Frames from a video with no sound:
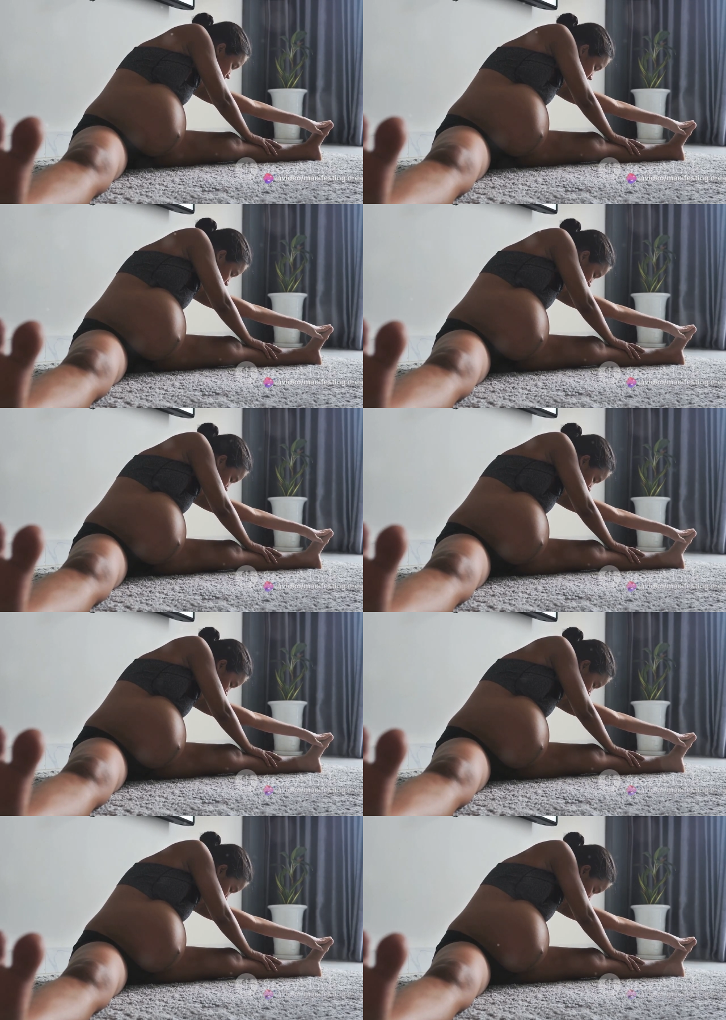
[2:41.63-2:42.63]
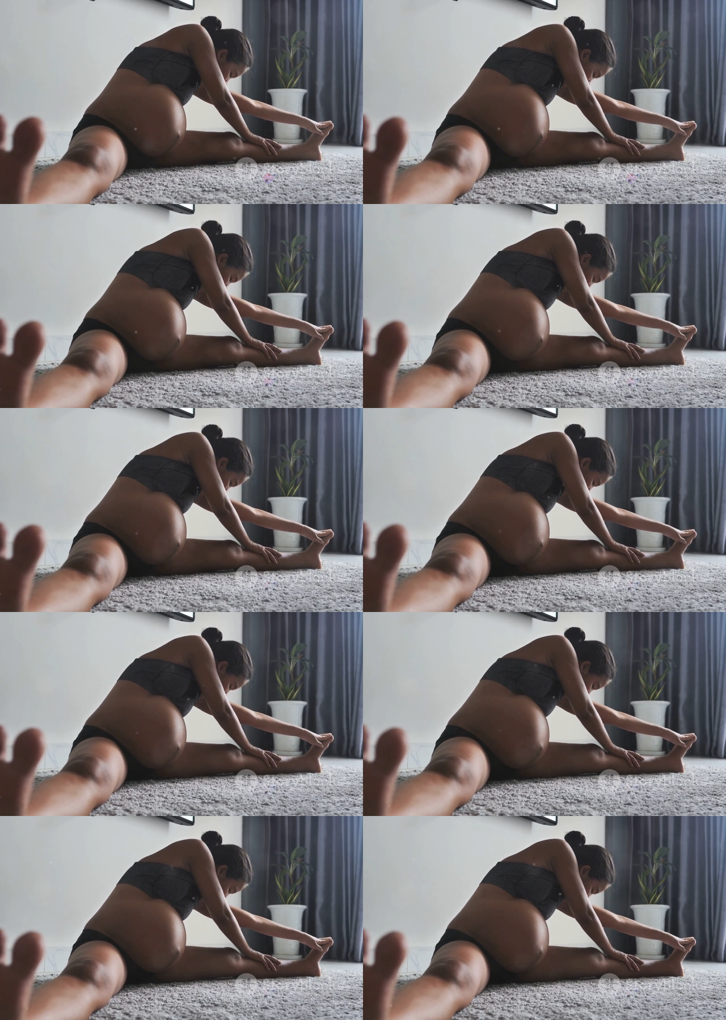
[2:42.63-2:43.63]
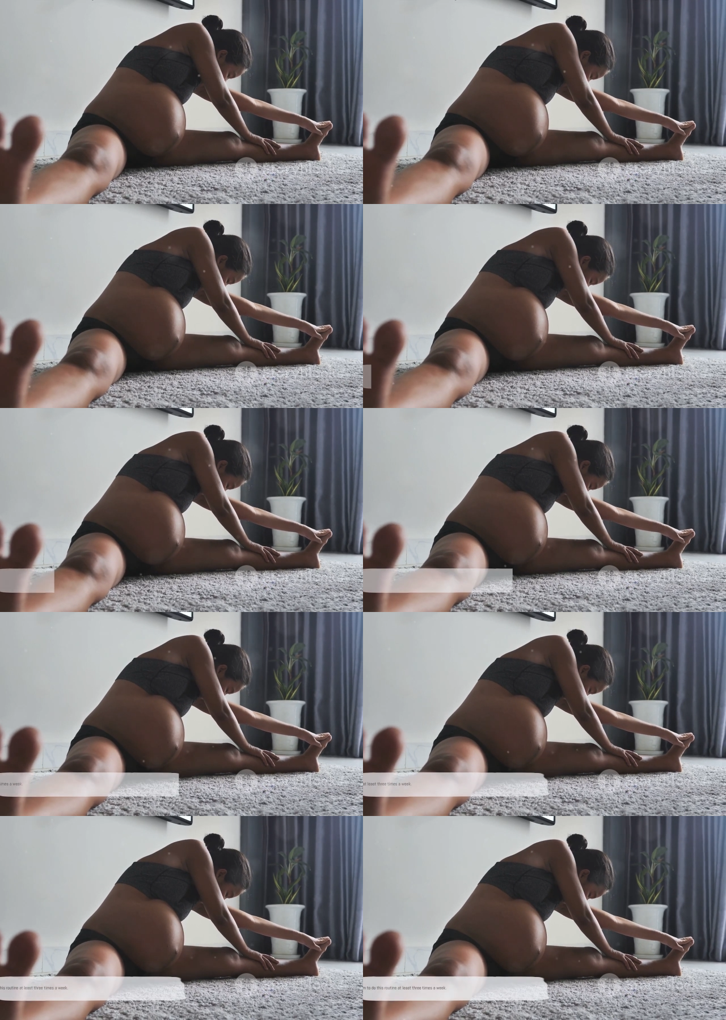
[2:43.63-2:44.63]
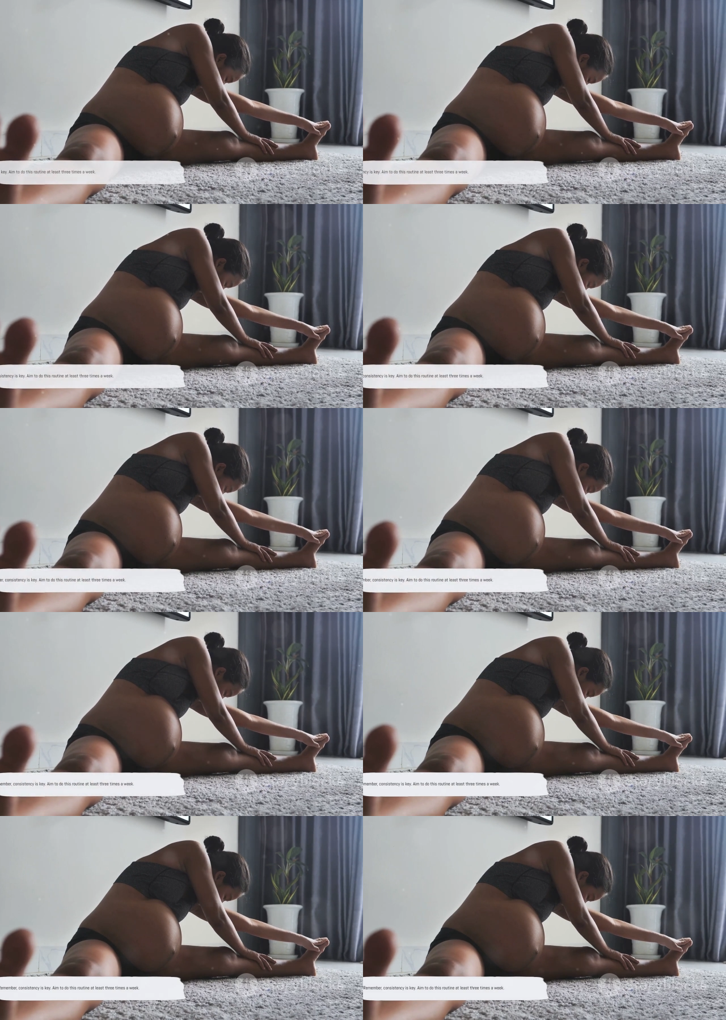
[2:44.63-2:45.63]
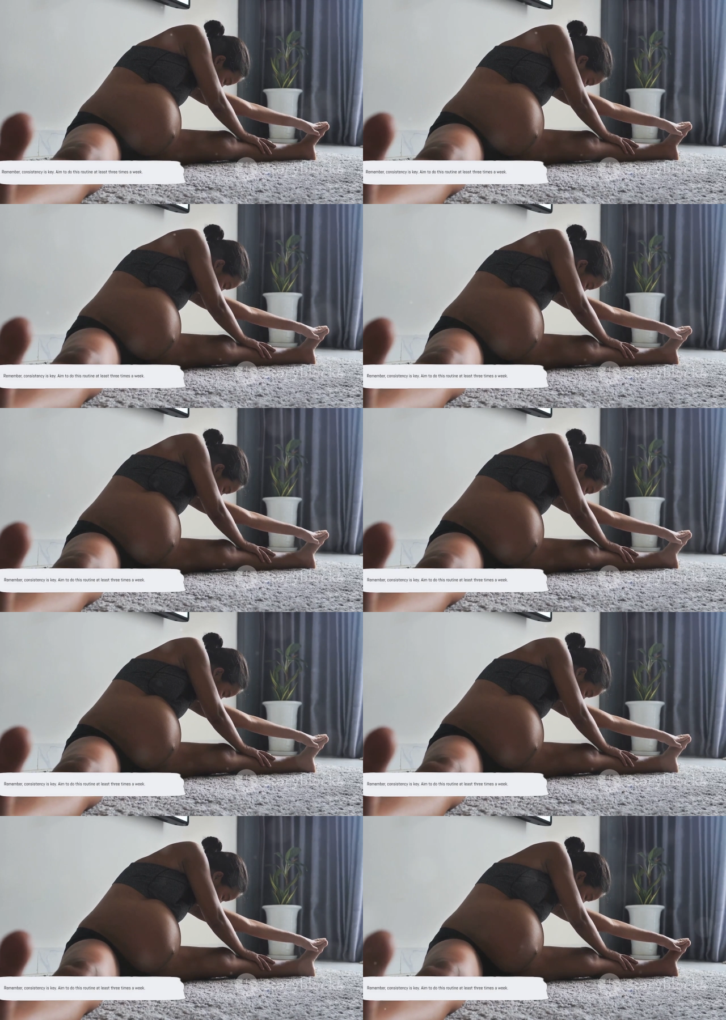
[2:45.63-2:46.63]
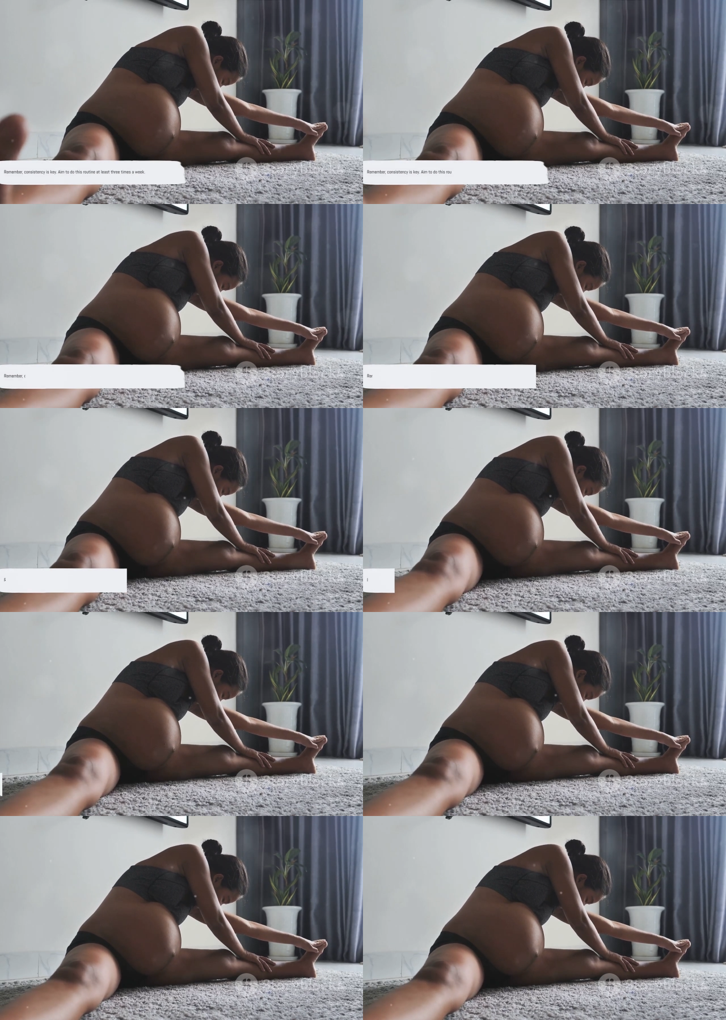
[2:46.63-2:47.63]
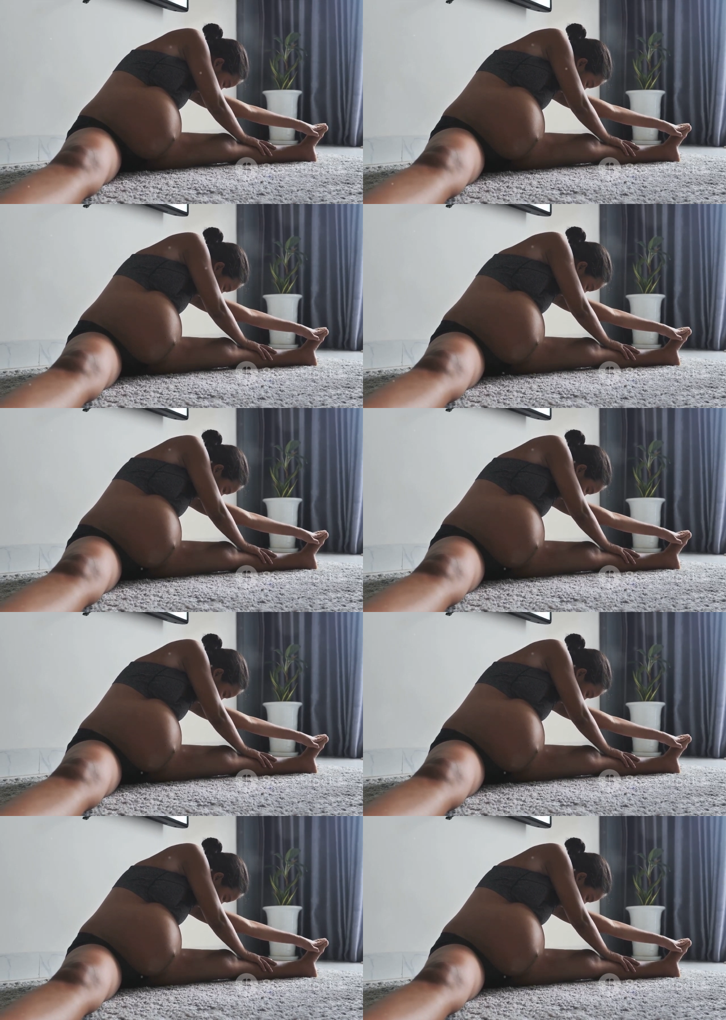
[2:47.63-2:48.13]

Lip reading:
[unreadable: no face in view]